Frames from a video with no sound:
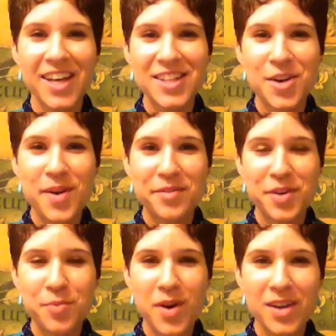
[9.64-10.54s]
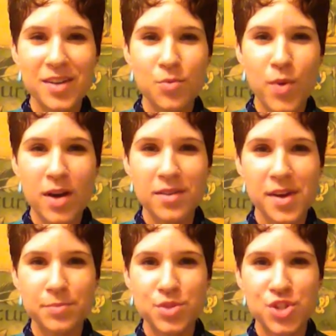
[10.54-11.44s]
Hello everyone and
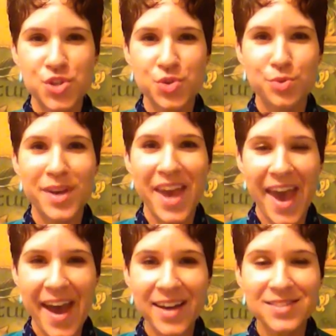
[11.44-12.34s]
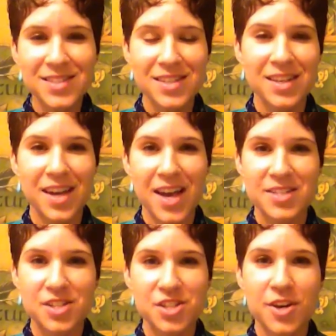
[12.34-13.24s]
welcome to cat
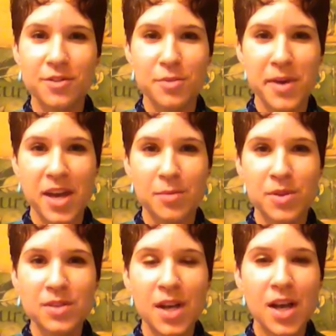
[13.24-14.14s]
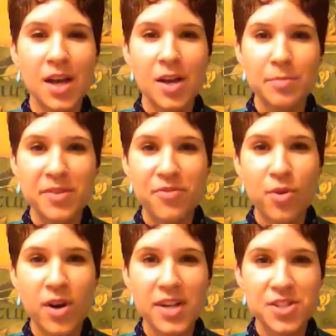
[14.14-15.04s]
as a totem animal.
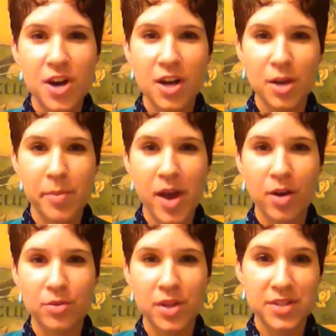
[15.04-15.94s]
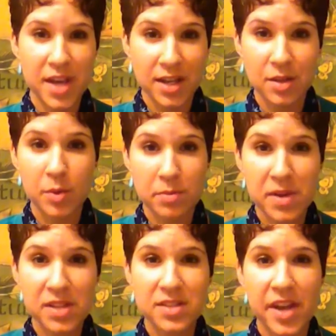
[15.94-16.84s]
Before I talk about exactly what it
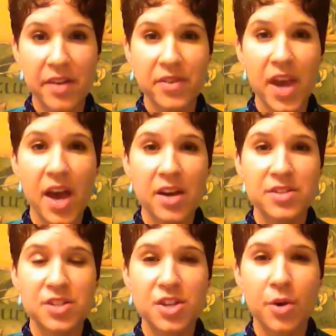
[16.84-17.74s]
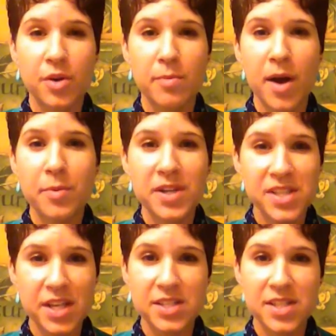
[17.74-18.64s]
means to have cat as a totem, I want
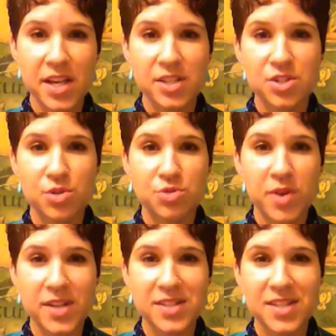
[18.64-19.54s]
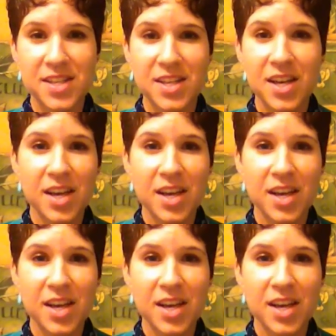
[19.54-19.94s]
to take a second to address the